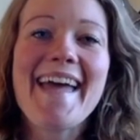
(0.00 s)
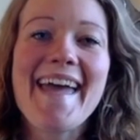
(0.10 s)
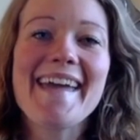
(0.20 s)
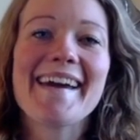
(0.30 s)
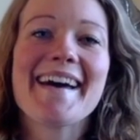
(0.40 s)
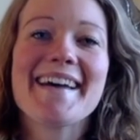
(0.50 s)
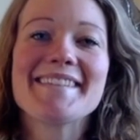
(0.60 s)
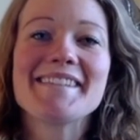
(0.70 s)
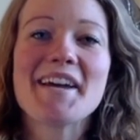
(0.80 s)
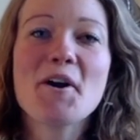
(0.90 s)
Hey
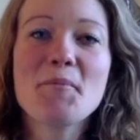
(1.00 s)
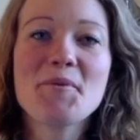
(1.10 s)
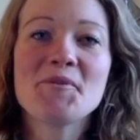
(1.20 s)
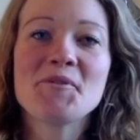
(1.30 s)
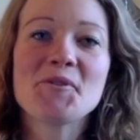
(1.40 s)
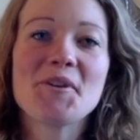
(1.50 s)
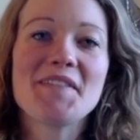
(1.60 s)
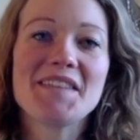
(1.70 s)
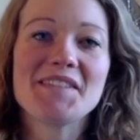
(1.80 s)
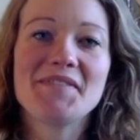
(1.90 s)
guys, I hope you
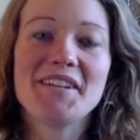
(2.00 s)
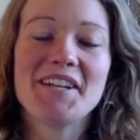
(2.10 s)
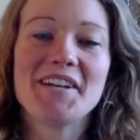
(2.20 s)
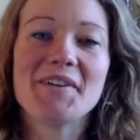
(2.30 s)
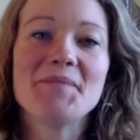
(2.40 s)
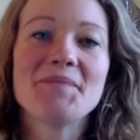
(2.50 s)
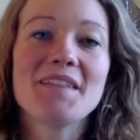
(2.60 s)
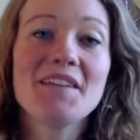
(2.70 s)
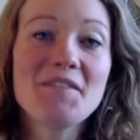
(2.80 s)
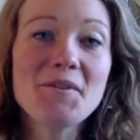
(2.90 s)
enjoyed this video.
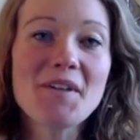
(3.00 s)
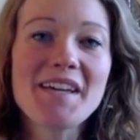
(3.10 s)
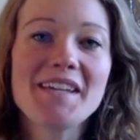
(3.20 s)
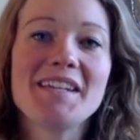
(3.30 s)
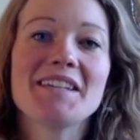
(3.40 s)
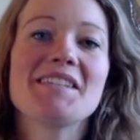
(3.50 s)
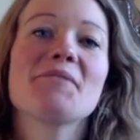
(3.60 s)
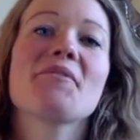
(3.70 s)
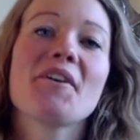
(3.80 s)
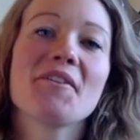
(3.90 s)
If you like
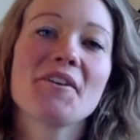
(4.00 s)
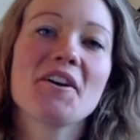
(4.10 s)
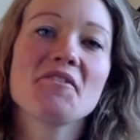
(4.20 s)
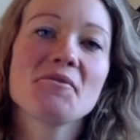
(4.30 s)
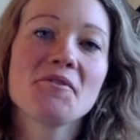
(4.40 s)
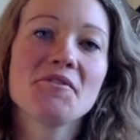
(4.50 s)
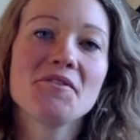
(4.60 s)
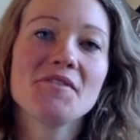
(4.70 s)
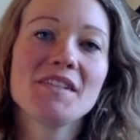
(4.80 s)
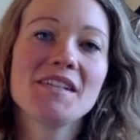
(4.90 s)
connecting with other outdoor
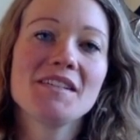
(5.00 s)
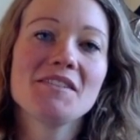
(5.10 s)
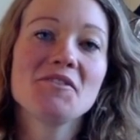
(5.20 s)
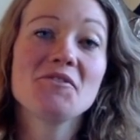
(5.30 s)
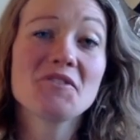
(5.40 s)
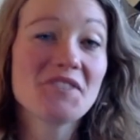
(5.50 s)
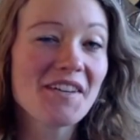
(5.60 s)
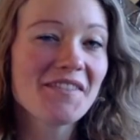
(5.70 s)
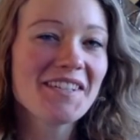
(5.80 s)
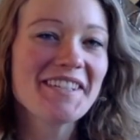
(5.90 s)
enthusiasts, you should
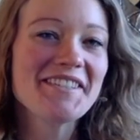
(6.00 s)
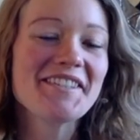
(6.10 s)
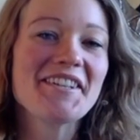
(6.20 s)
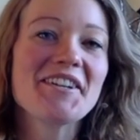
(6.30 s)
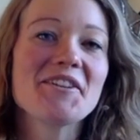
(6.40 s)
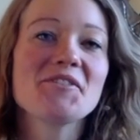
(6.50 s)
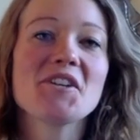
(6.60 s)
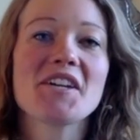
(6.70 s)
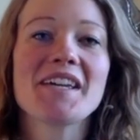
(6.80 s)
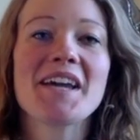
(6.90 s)
definitely consider
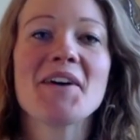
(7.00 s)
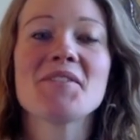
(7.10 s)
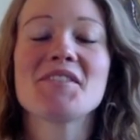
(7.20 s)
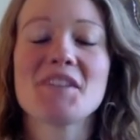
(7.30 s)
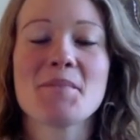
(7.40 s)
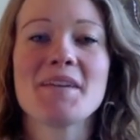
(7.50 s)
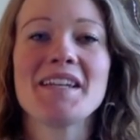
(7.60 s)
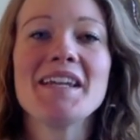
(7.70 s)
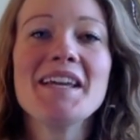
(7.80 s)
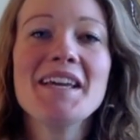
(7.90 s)
checking out
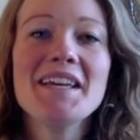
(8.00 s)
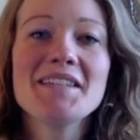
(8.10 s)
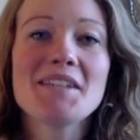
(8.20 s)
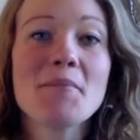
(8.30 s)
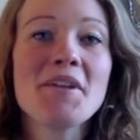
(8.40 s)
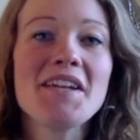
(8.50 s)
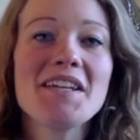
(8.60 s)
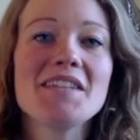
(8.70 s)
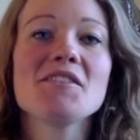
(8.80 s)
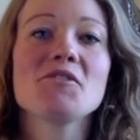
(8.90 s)
Summit. Summit
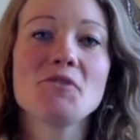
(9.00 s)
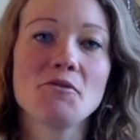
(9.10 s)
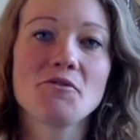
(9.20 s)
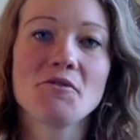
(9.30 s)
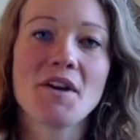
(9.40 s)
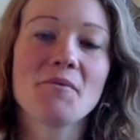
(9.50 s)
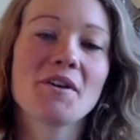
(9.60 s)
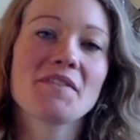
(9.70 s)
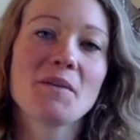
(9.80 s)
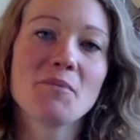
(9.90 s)
is a social
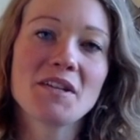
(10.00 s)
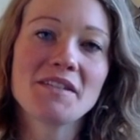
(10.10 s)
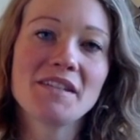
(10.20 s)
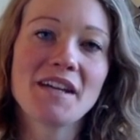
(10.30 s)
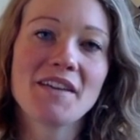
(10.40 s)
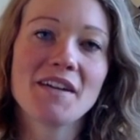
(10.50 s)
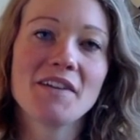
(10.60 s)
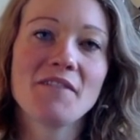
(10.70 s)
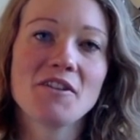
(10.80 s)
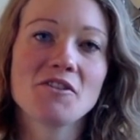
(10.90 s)
network that brings together
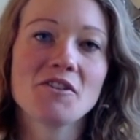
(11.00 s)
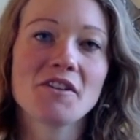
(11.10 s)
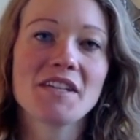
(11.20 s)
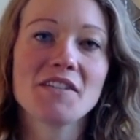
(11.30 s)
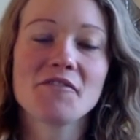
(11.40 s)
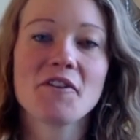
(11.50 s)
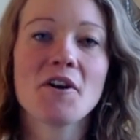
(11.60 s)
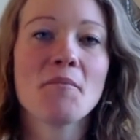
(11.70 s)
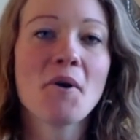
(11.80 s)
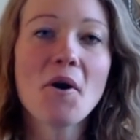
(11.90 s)
adventure junkies
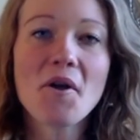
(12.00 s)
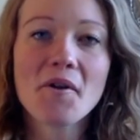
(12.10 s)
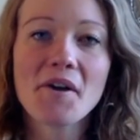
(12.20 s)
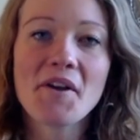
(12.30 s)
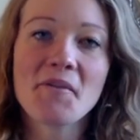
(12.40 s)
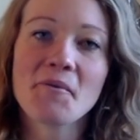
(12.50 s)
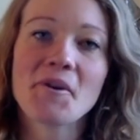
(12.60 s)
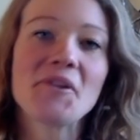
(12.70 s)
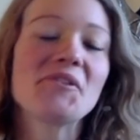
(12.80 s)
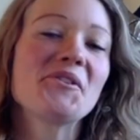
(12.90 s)
from all around the
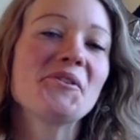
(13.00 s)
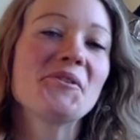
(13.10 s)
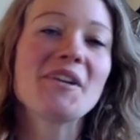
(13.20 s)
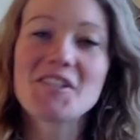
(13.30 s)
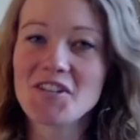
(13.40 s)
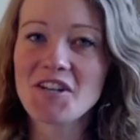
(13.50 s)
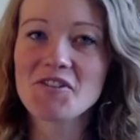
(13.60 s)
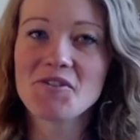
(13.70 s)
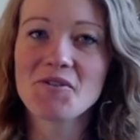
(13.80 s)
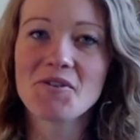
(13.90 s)
world to exchange
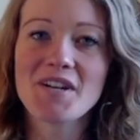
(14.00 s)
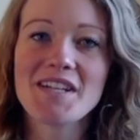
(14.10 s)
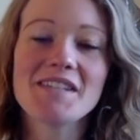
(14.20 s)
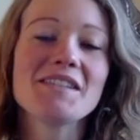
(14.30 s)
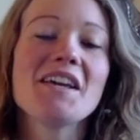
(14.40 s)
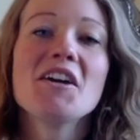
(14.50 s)
stories,